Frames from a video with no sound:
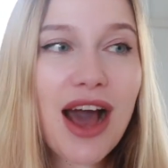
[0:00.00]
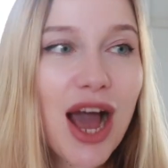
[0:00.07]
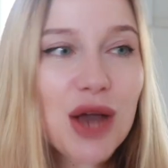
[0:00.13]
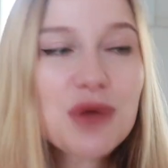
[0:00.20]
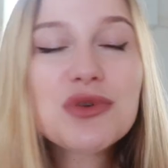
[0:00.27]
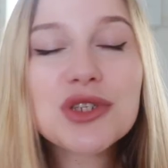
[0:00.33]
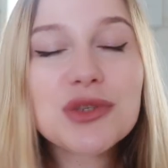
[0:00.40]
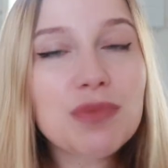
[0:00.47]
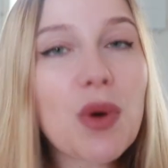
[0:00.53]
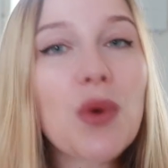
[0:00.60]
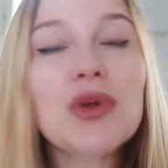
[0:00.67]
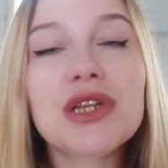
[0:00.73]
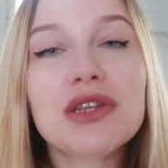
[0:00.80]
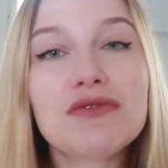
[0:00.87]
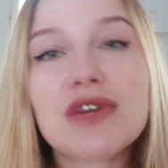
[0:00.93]
I was
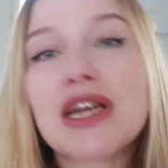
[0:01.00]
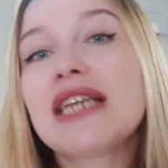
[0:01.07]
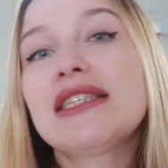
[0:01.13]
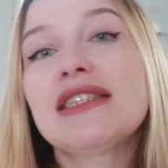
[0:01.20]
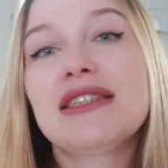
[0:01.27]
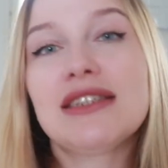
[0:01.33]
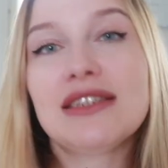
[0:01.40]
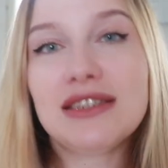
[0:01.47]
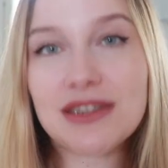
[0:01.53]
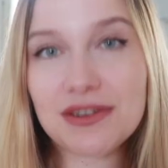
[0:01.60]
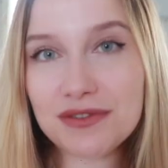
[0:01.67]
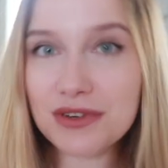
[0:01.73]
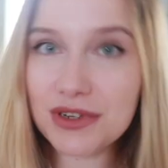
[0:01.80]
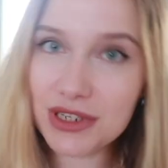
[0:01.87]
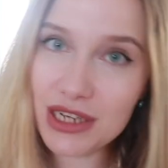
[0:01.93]
born and raised in a
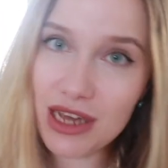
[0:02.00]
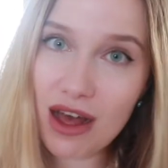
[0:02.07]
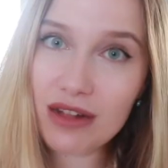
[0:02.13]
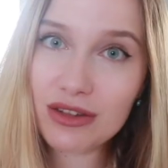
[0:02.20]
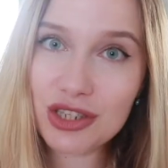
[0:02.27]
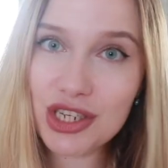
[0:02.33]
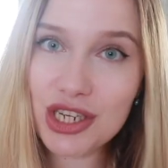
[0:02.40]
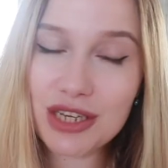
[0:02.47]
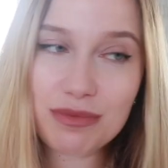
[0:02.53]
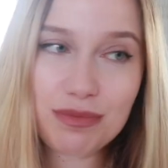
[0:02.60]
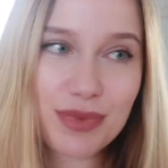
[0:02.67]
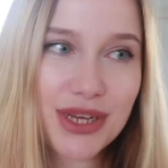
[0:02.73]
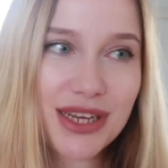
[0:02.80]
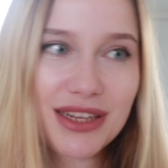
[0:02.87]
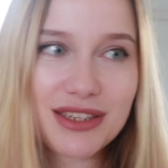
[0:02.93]
different culture,
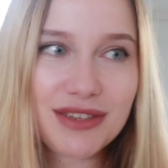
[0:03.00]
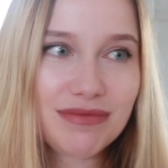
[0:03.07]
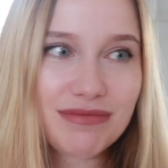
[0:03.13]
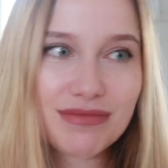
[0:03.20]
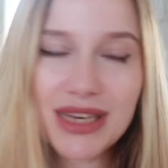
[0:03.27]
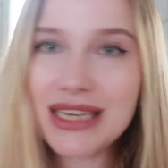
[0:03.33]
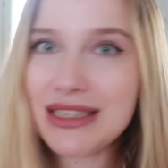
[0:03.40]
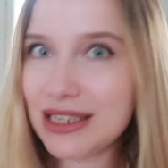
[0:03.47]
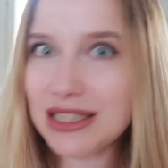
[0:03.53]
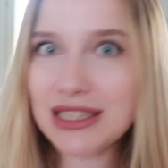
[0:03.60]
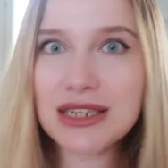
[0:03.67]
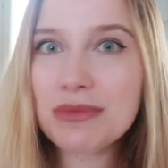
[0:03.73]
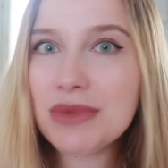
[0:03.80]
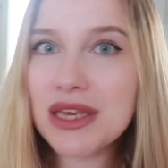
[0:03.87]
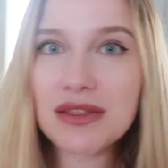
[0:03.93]
but it
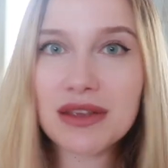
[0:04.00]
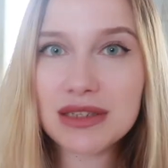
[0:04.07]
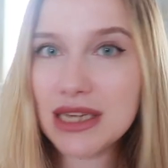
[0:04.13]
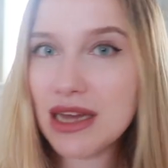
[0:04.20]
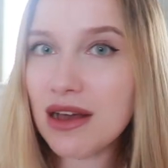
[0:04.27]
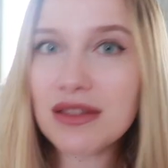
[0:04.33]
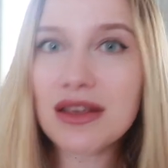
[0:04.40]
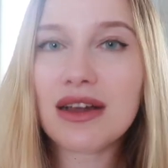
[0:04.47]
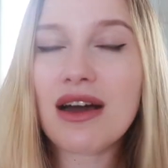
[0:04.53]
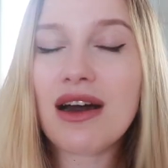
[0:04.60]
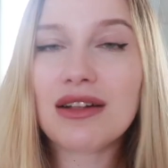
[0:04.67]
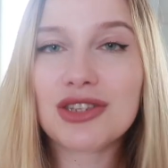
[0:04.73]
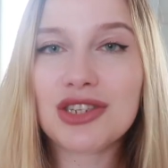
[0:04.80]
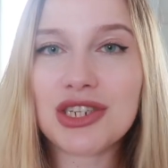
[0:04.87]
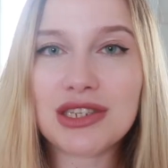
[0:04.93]
doesn't mean that other
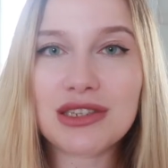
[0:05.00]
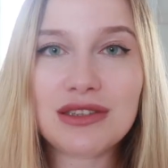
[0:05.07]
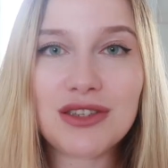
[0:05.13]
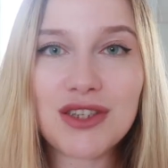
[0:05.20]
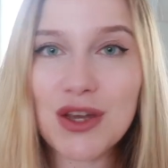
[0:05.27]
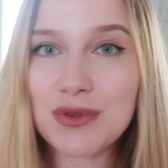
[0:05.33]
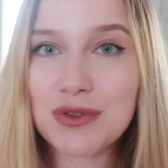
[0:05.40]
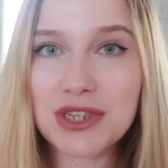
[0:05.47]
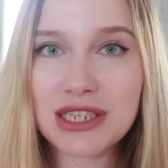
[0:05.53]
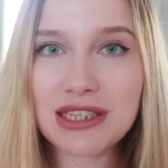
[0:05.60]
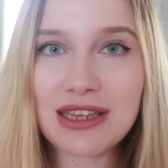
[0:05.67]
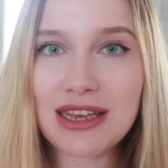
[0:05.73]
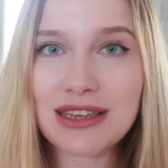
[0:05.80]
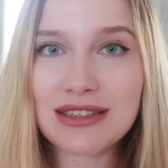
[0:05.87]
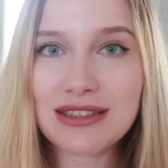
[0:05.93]
cultures don't
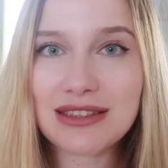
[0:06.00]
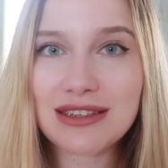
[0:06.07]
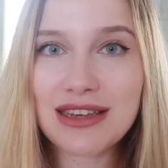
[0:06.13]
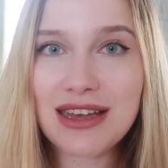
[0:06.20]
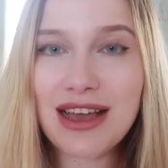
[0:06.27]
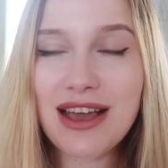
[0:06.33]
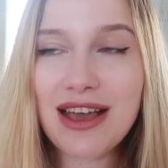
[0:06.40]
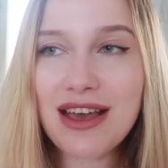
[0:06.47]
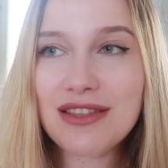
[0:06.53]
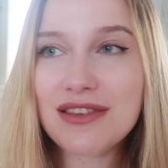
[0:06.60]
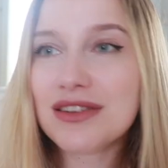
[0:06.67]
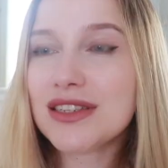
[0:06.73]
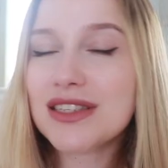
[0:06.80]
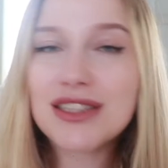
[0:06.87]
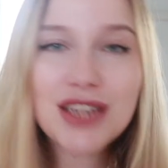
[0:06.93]
exist.
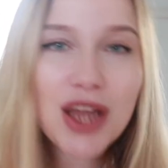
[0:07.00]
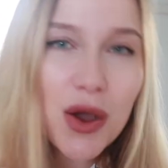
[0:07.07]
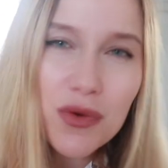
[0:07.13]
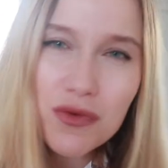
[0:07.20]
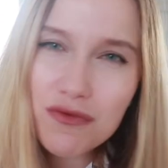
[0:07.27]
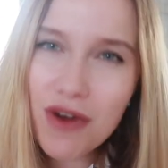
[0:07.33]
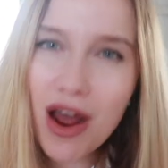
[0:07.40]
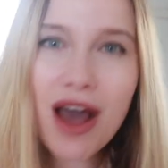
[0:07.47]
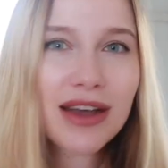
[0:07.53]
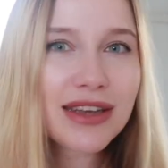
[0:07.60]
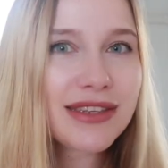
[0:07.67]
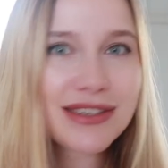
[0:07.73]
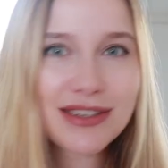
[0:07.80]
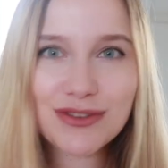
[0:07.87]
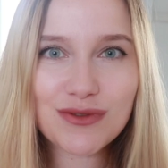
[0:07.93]
There is no
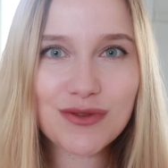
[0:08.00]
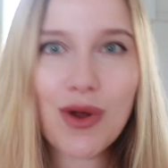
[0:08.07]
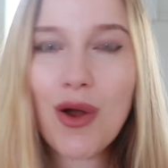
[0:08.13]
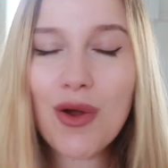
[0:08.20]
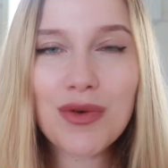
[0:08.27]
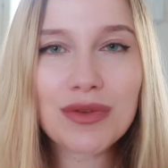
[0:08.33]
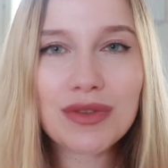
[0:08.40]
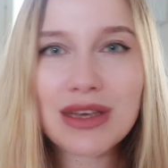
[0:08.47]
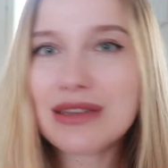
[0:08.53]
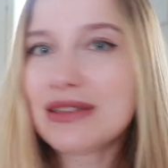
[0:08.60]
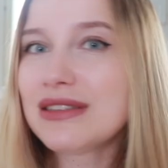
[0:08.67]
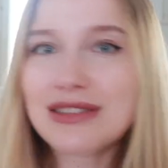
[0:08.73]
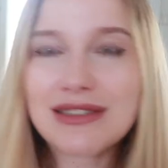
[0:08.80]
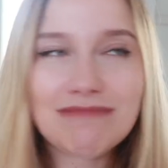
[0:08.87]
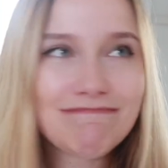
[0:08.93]
right and wrong,
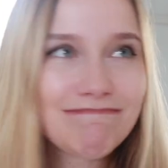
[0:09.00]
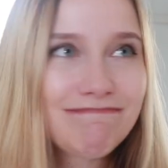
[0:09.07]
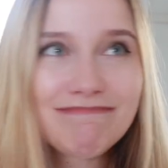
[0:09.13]
there's